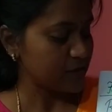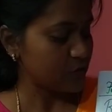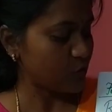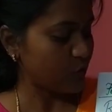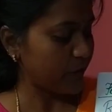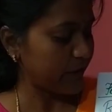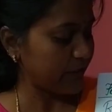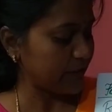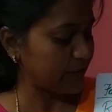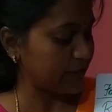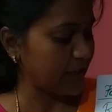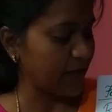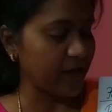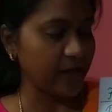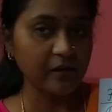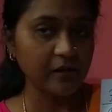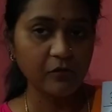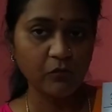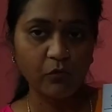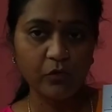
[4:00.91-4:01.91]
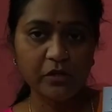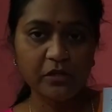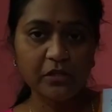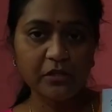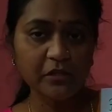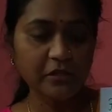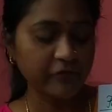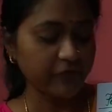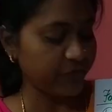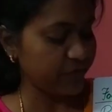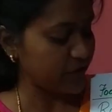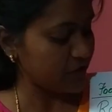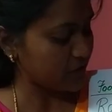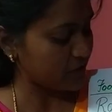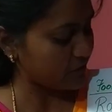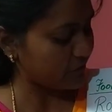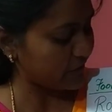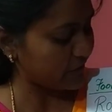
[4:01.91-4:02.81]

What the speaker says: So in dal, what are the different